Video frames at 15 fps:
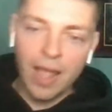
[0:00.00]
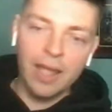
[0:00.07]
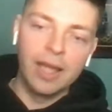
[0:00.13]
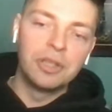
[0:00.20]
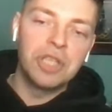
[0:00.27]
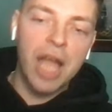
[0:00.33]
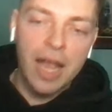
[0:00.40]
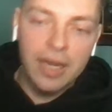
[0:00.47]

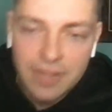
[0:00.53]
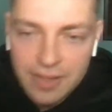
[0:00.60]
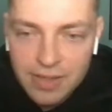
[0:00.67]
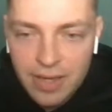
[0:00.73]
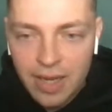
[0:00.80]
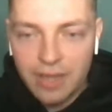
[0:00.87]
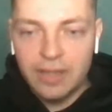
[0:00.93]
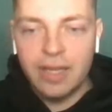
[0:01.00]
yeah, Jackson's
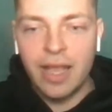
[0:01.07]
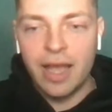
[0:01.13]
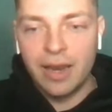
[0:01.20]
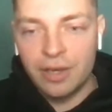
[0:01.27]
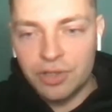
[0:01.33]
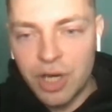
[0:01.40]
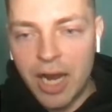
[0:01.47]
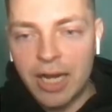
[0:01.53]
in
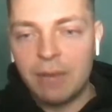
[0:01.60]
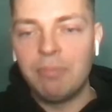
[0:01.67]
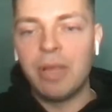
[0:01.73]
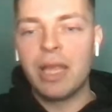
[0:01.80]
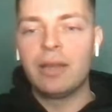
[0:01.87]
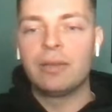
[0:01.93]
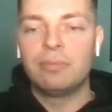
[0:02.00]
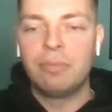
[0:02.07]
Indiana trying to
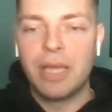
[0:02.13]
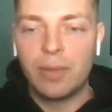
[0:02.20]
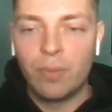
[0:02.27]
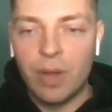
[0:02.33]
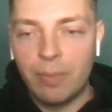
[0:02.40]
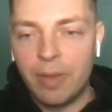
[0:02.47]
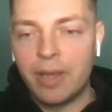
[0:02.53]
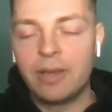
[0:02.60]
meet
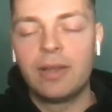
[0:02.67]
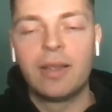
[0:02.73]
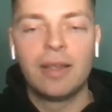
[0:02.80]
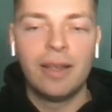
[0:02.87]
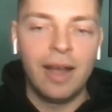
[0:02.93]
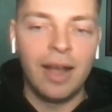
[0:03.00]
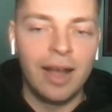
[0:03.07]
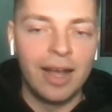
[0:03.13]
women.
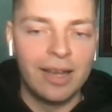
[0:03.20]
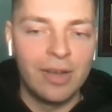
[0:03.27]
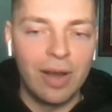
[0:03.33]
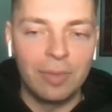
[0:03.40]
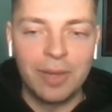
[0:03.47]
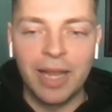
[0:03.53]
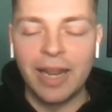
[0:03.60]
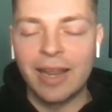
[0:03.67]
No,
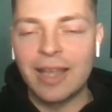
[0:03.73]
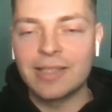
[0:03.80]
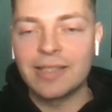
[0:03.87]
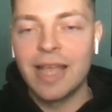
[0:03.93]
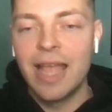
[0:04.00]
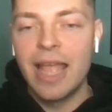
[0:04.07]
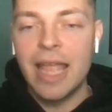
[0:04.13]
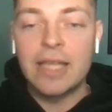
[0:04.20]
I'm kidding.
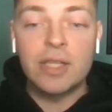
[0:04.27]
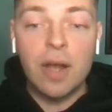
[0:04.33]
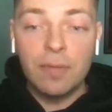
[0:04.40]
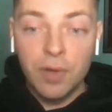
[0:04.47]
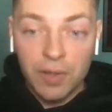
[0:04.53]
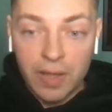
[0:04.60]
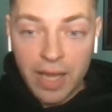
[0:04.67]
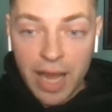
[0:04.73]
He's
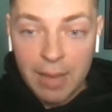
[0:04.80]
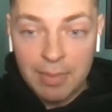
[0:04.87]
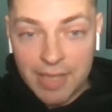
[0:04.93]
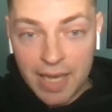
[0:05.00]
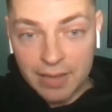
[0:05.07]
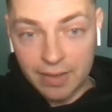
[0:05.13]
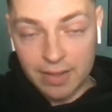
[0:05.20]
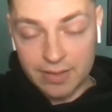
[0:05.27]
covering the game.
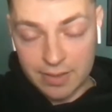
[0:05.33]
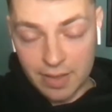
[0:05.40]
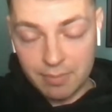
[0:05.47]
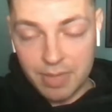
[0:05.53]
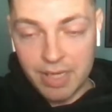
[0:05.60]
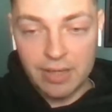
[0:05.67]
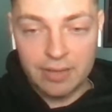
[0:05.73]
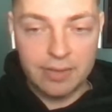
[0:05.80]
He's in the
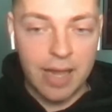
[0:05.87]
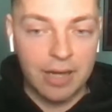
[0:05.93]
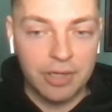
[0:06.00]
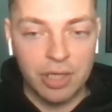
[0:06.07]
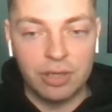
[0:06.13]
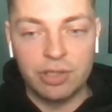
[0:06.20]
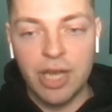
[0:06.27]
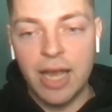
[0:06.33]
media
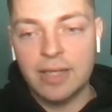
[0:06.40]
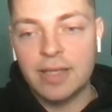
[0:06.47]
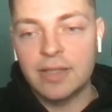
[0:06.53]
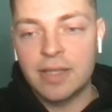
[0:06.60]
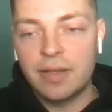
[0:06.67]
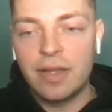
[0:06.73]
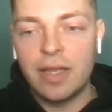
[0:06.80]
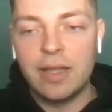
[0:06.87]
section.
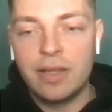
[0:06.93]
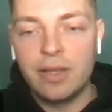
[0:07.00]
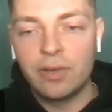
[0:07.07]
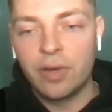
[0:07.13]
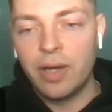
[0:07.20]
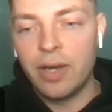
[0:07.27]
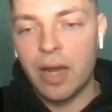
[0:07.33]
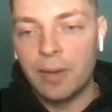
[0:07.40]
Jackson's in the
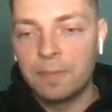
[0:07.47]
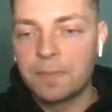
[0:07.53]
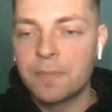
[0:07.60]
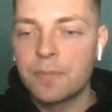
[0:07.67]
arena.